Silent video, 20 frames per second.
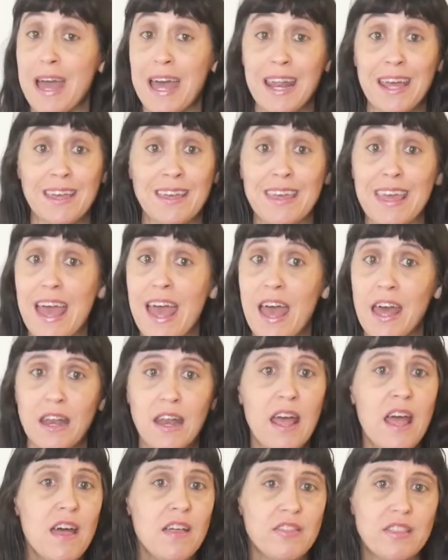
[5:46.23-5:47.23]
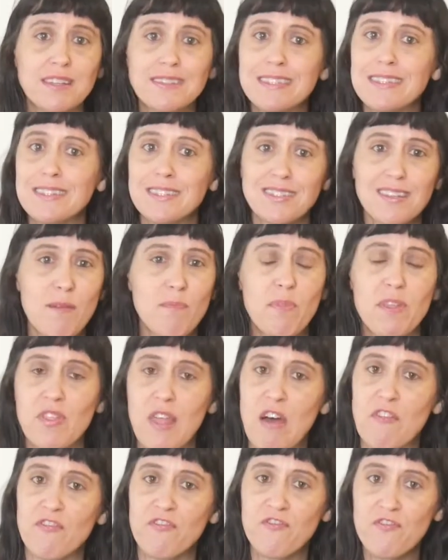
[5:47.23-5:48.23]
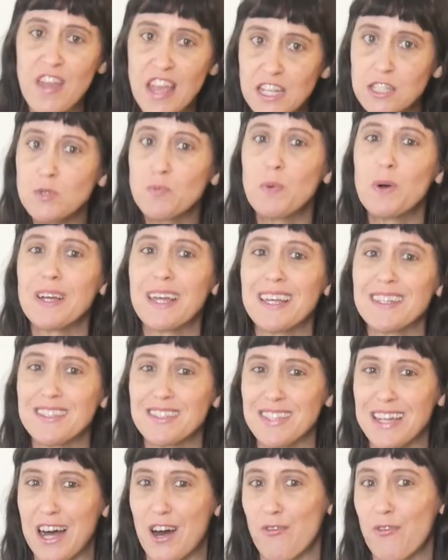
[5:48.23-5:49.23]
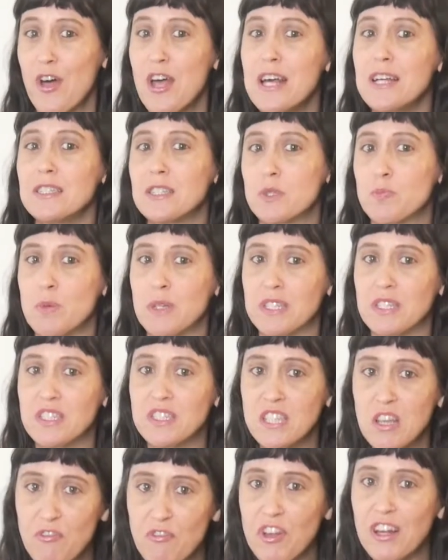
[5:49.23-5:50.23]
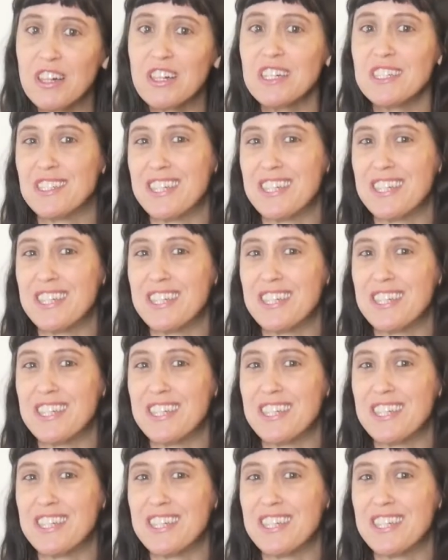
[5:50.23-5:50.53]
And again, this is something that Facebook itself specifically